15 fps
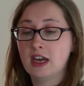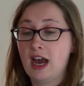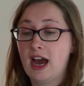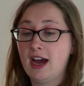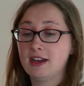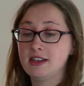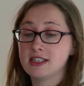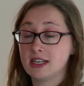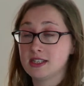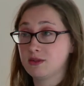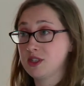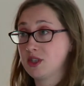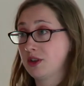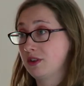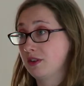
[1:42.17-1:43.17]
And as a
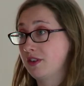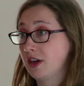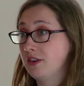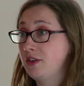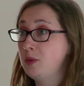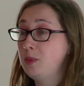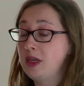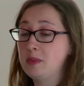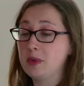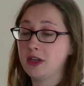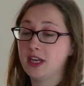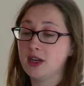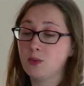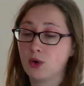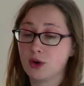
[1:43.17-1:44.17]
result, there are very few people
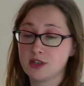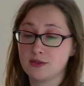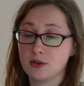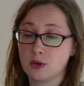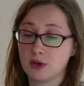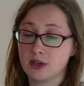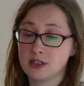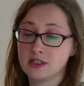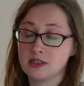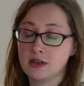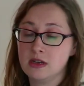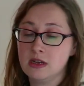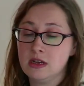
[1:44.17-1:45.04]
in ward of court.